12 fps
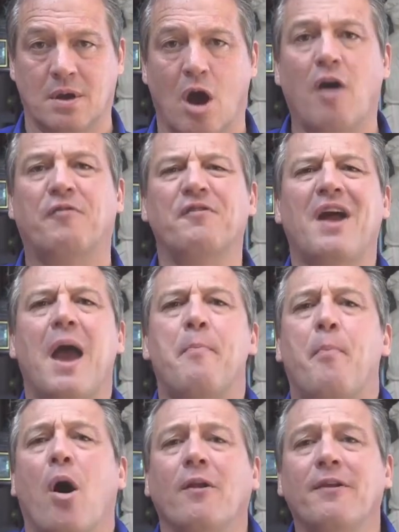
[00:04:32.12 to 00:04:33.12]
Often I
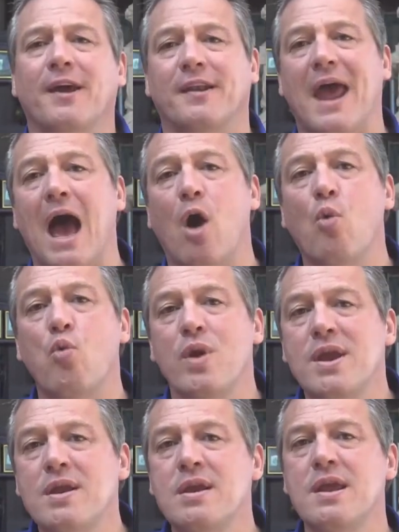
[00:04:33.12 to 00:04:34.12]
pondered how
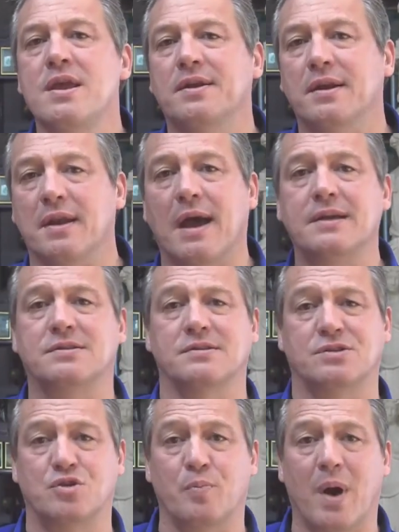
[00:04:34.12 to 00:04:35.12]
we need a
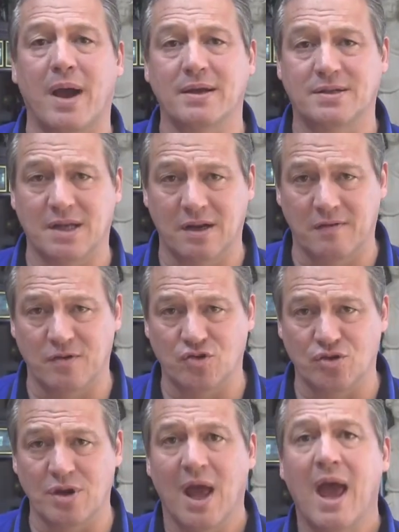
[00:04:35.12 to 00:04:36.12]
license to buy a
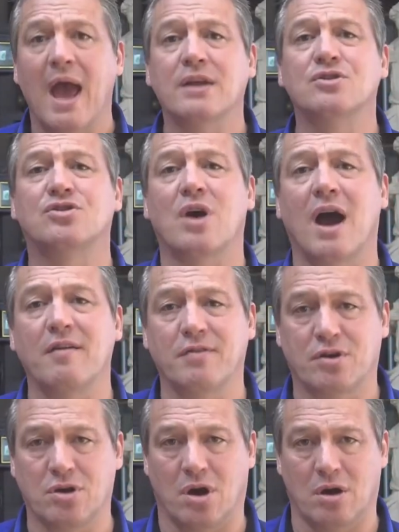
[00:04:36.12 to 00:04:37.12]
television and drive
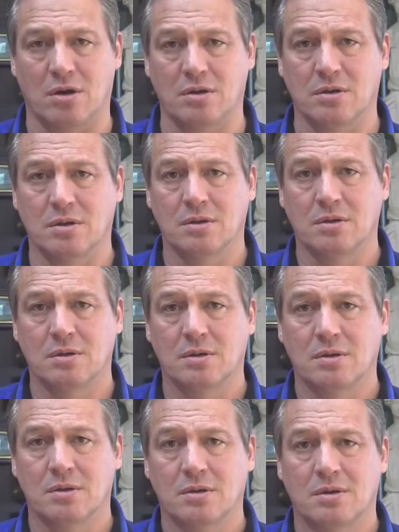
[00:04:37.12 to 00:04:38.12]
a car.
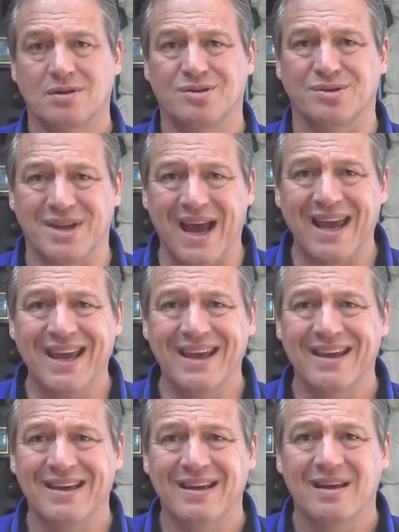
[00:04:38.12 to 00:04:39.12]
Today,
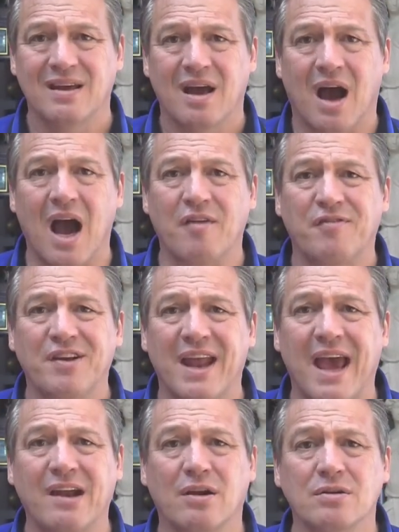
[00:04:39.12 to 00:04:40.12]
I feel
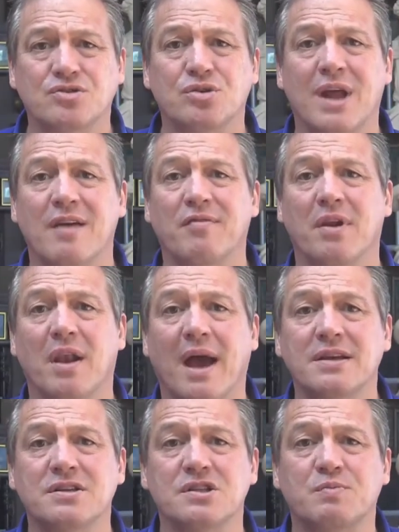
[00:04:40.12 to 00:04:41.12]
adults should have a
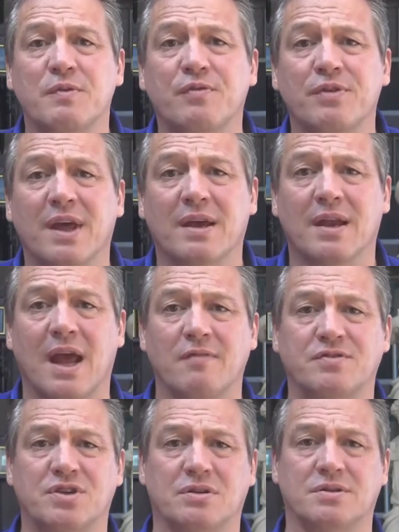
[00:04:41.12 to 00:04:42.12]
license before they can
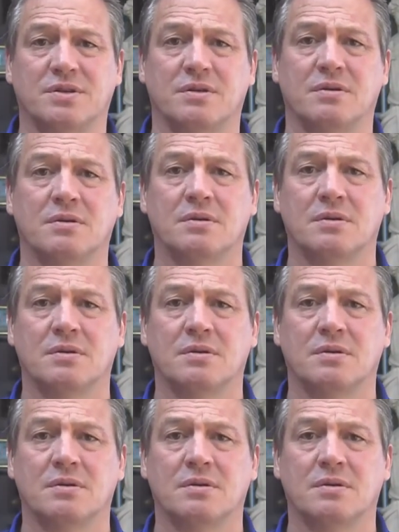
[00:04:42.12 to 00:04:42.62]
have children.